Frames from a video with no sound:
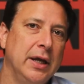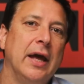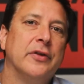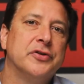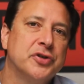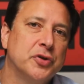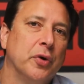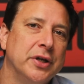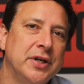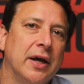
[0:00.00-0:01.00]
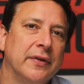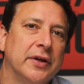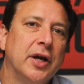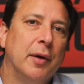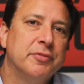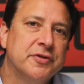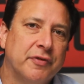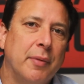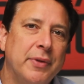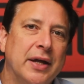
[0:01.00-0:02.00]
and the storytelling that comes
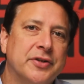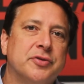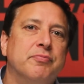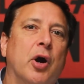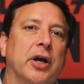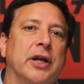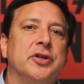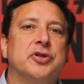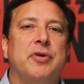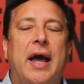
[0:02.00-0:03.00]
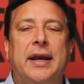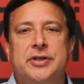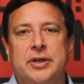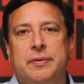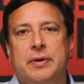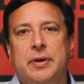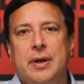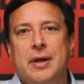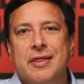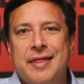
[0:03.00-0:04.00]
from that marketing strategy,
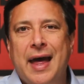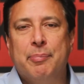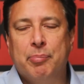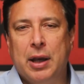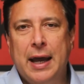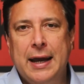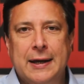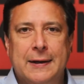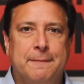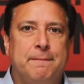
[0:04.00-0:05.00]
that plan,